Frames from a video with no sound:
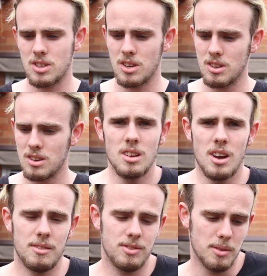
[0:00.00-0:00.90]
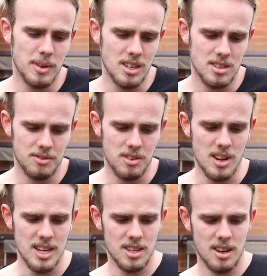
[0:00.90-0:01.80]
So, you know, I'm filming this a few
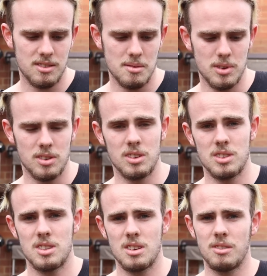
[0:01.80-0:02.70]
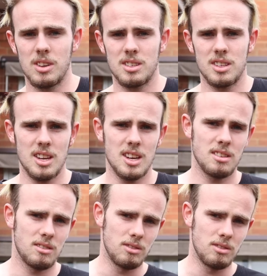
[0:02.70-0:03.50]
days after because obviously